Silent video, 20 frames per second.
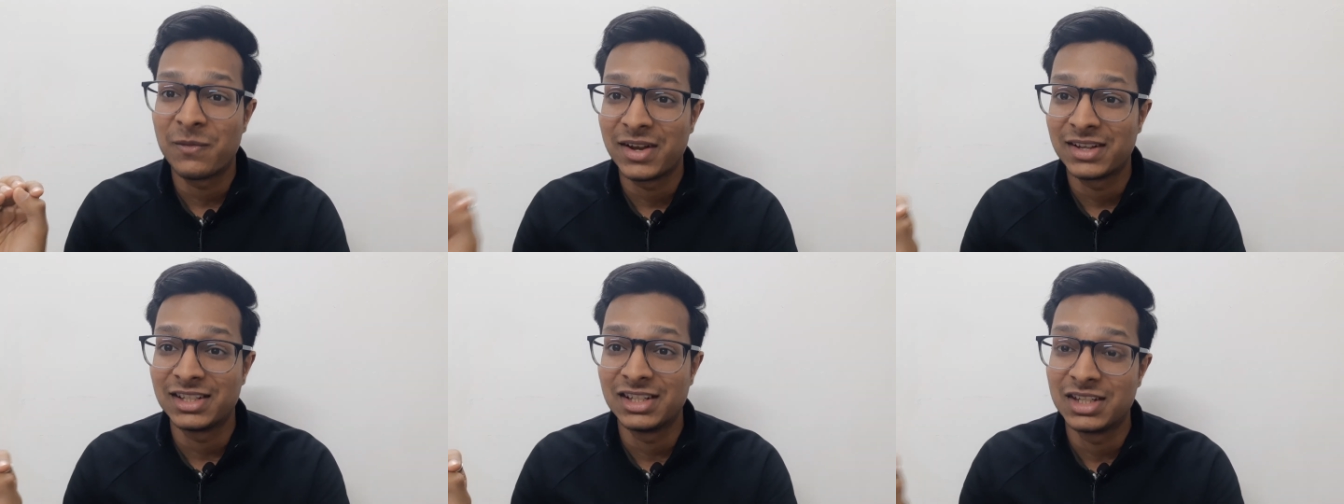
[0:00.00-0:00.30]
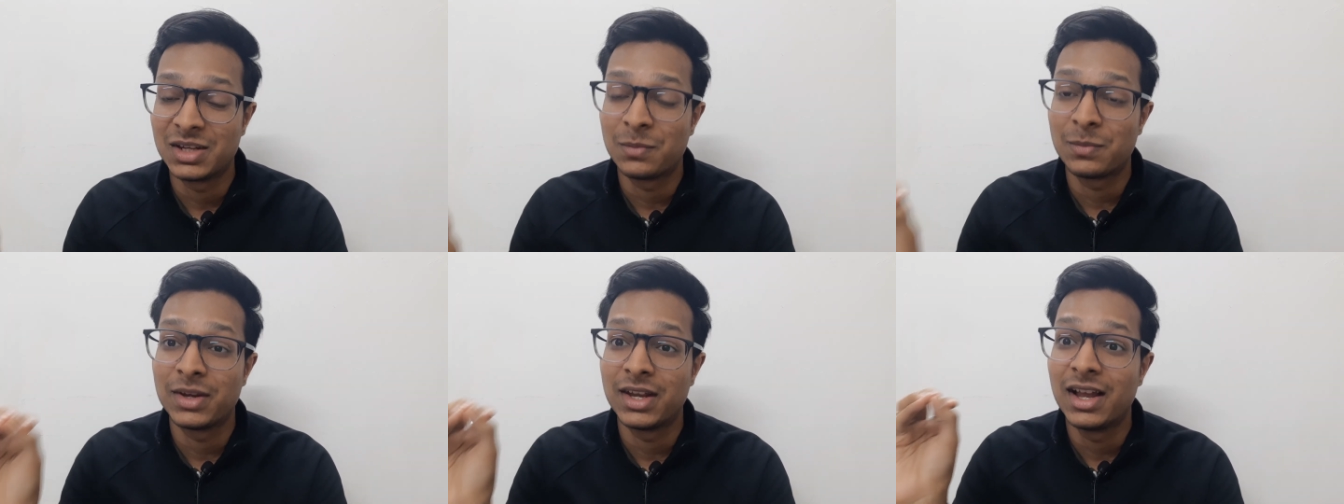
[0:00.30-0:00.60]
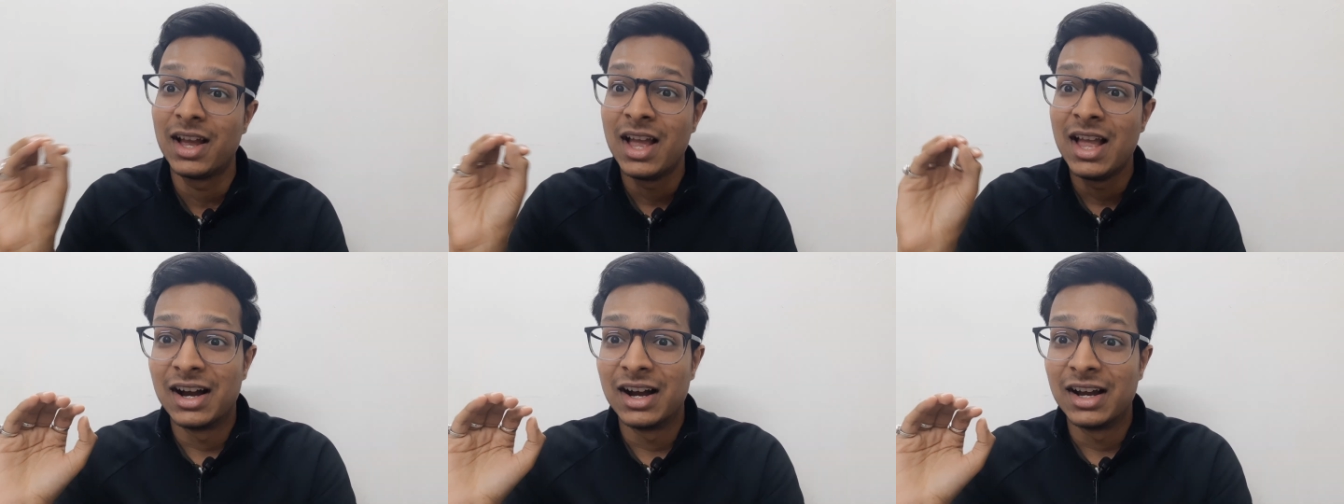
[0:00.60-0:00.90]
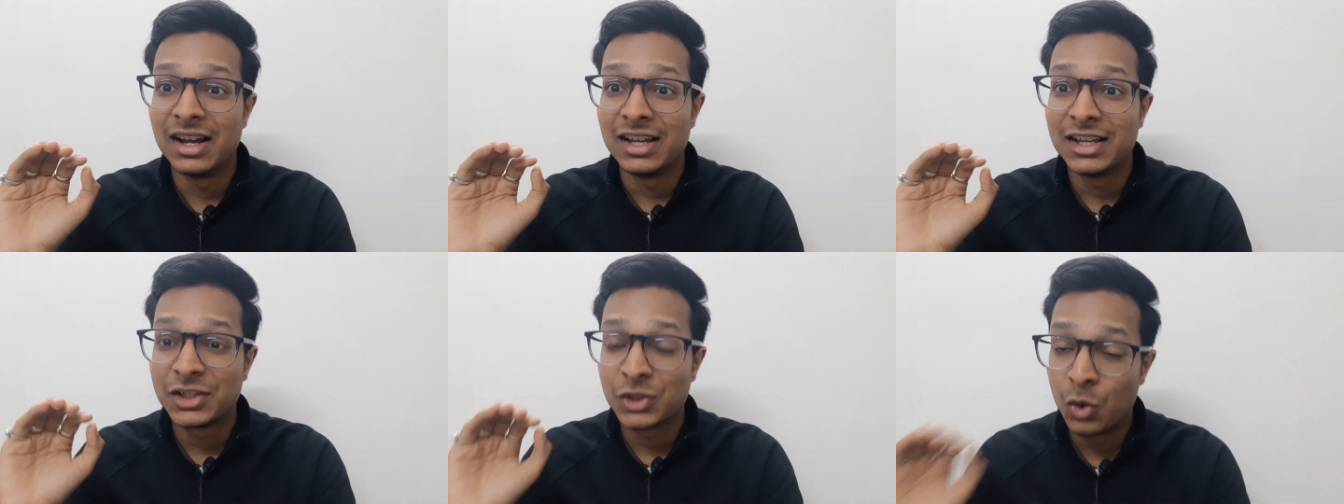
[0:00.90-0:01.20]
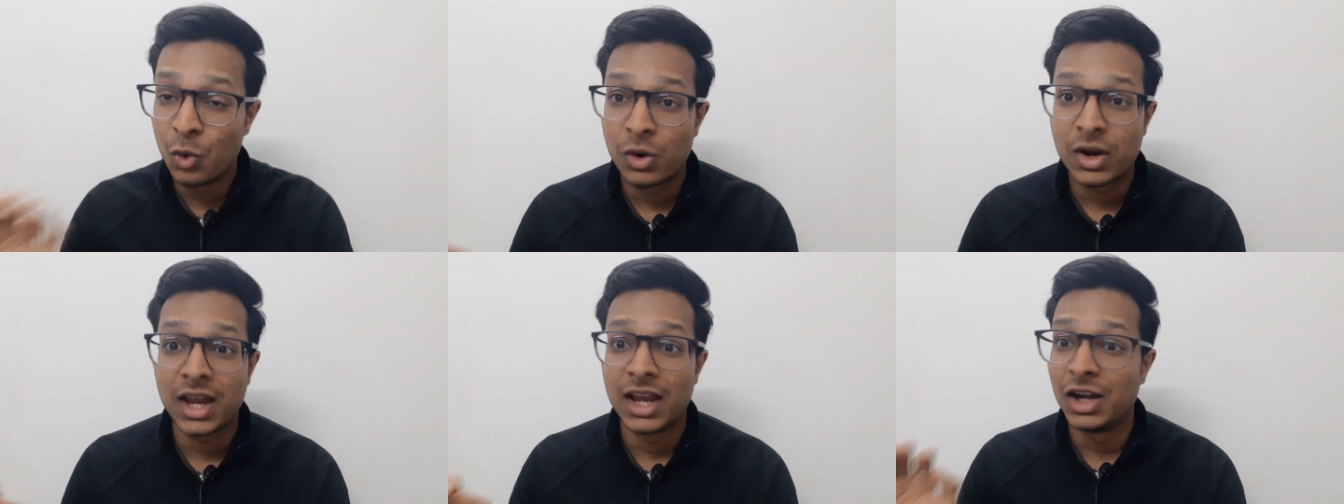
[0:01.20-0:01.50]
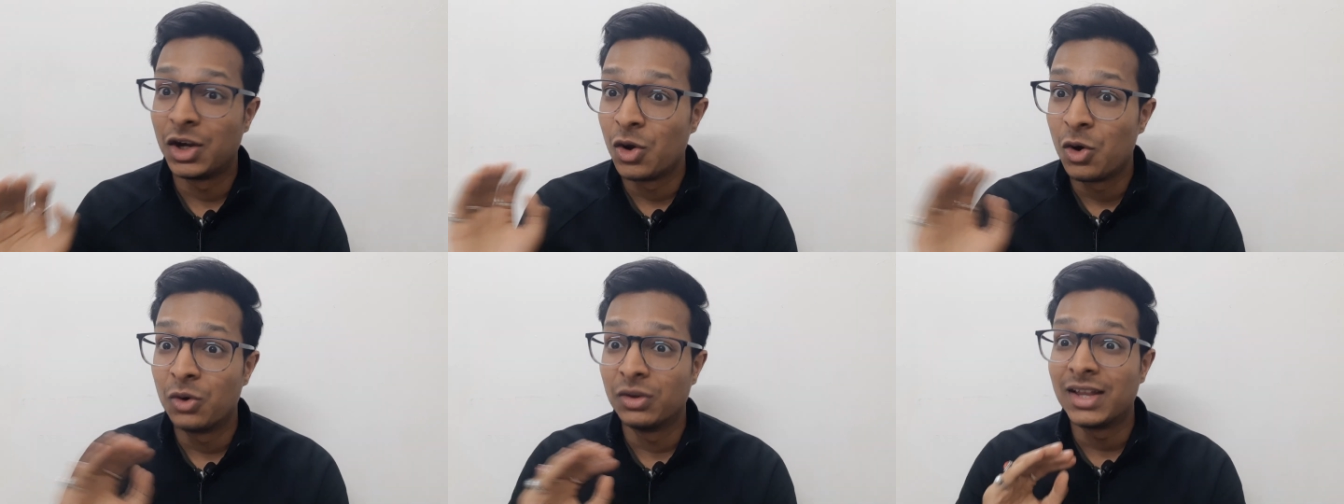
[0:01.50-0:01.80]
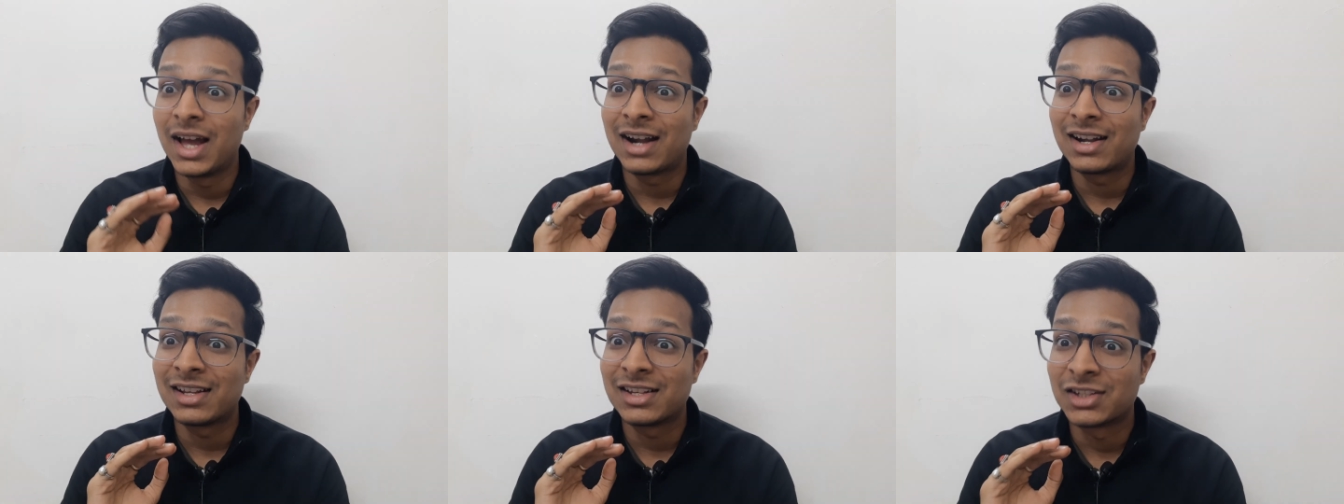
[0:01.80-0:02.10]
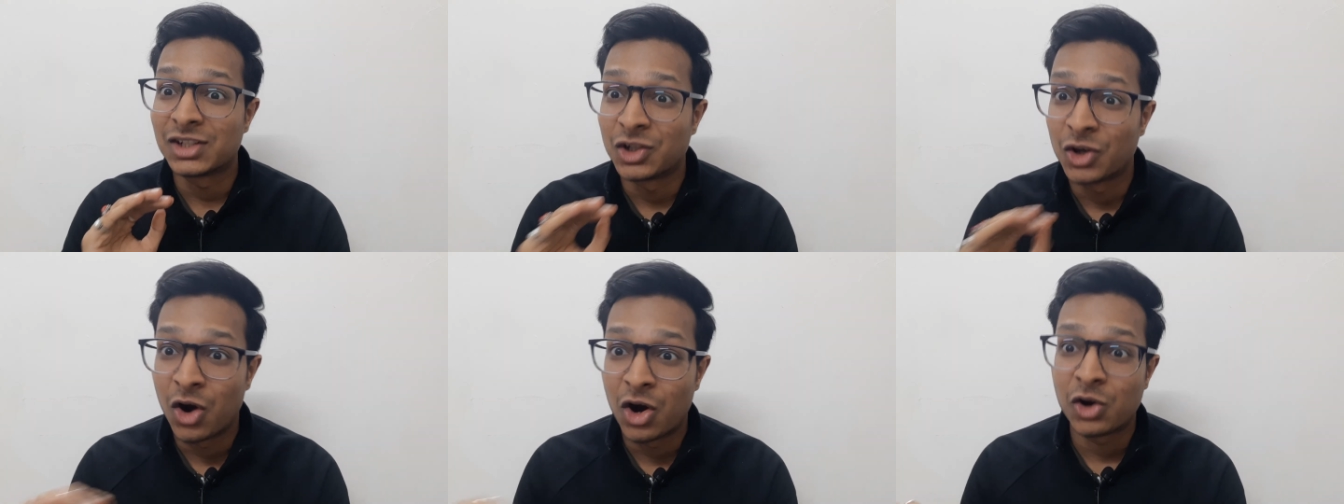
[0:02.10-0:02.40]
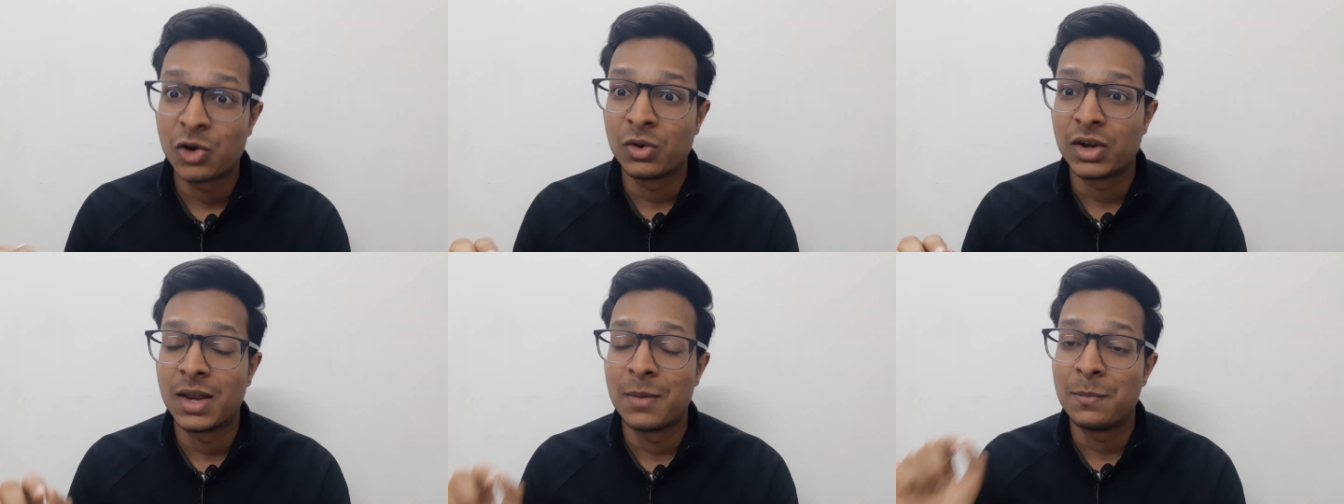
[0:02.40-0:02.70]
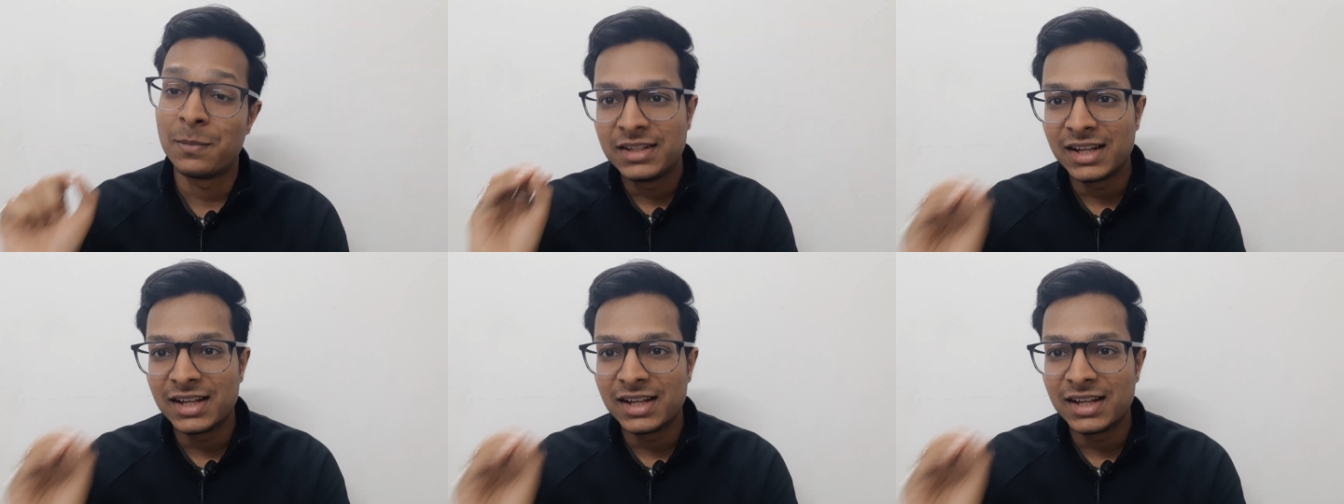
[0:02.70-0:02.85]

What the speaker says: CGPA is okay. No, that is not okay.